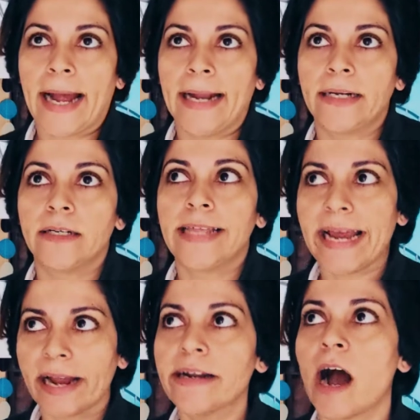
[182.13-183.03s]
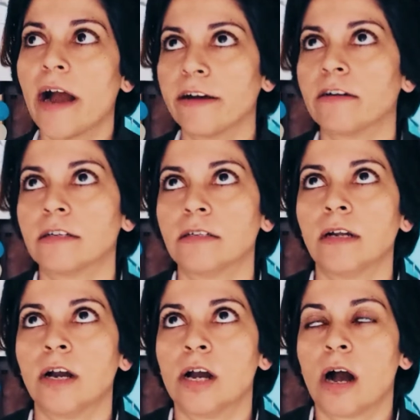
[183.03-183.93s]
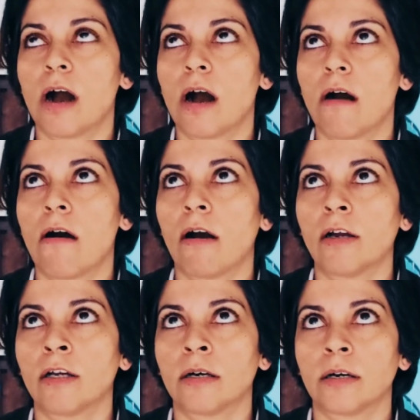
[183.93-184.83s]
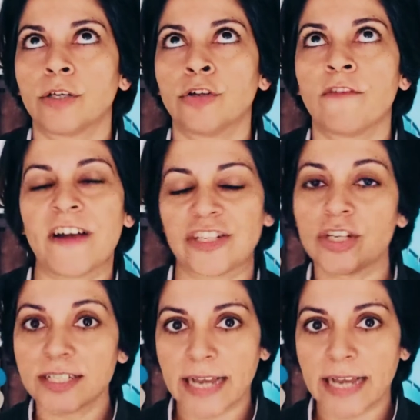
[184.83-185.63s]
and they had hired fashion